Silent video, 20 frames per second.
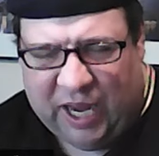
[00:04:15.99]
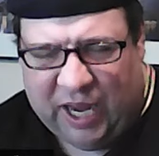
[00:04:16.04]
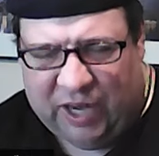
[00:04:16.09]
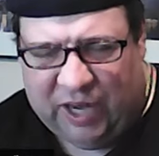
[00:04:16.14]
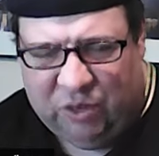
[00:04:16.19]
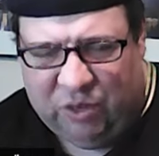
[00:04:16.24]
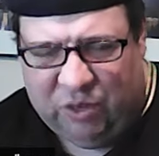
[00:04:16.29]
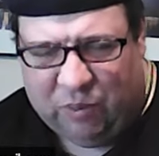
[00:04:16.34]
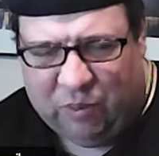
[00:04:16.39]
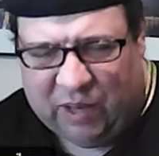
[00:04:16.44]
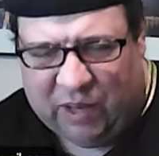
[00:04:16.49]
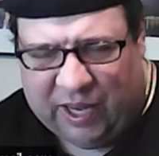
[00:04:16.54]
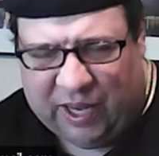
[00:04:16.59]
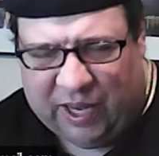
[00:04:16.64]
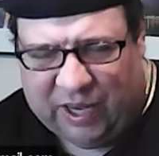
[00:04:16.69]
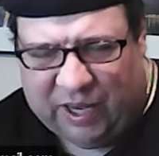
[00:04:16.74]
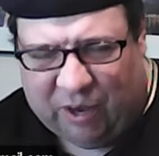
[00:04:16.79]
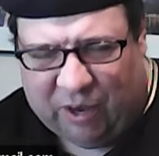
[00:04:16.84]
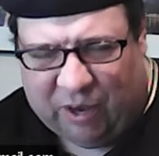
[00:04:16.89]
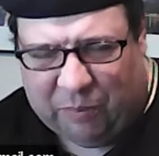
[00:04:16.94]
And you were
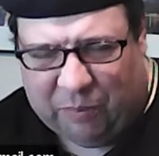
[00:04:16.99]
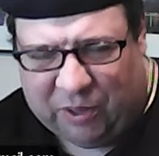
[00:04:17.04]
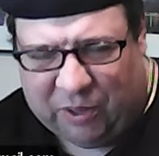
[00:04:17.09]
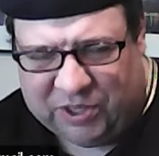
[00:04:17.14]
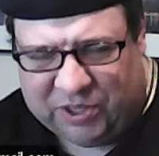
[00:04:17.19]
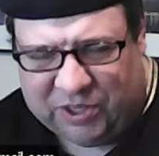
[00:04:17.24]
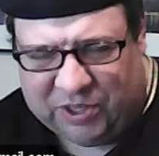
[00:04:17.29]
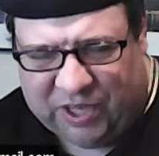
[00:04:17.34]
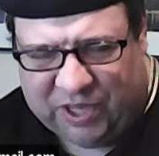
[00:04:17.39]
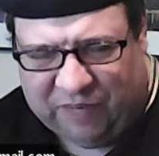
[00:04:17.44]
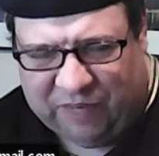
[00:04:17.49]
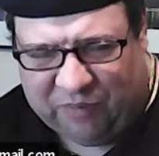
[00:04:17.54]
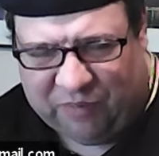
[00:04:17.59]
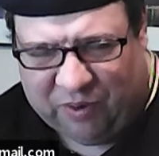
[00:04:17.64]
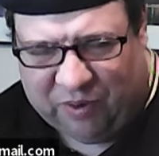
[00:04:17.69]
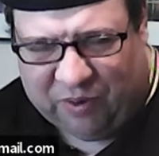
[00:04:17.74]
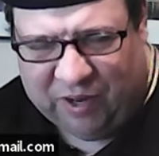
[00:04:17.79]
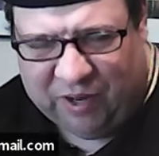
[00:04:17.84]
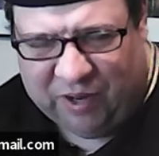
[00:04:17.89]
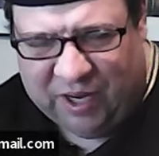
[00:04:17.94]
like our Paul
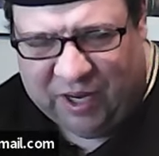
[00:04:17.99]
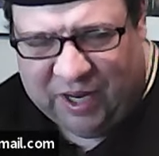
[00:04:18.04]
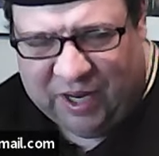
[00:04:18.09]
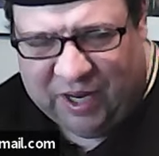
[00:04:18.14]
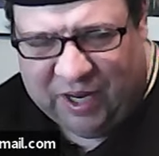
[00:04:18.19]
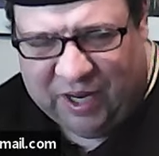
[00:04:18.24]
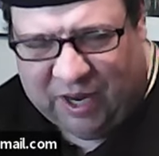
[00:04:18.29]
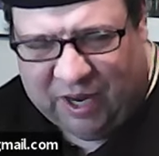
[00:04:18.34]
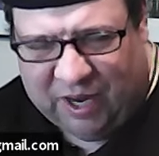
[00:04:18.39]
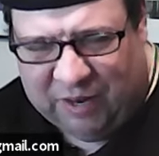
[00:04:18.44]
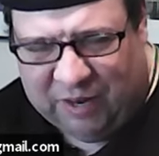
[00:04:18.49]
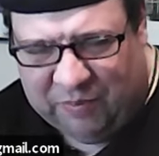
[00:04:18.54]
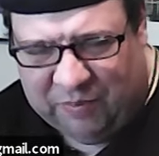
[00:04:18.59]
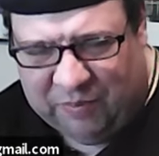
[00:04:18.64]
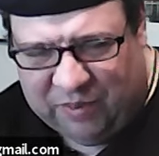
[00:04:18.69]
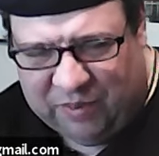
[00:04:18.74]
Shaffer, um,